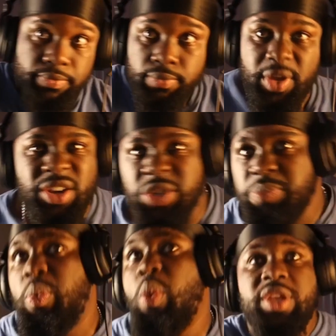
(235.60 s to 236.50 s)
or
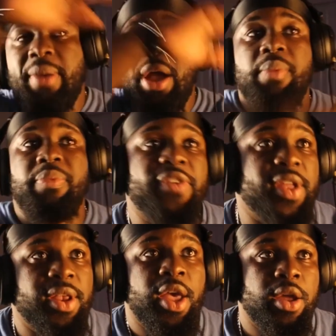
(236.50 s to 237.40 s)
just boot it back
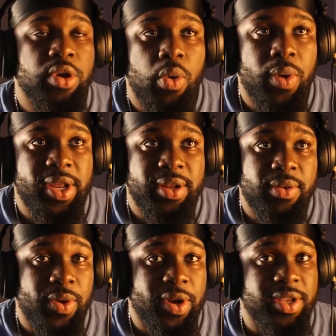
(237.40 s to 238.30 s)
upfield. No, what
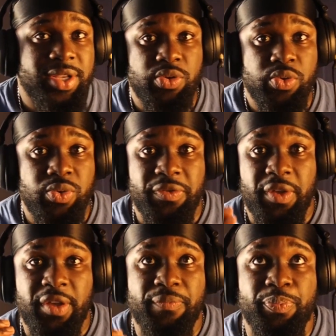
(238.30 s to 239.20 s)
does he do?
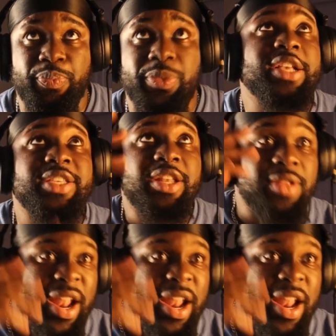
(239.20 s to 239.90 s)
He kicks it and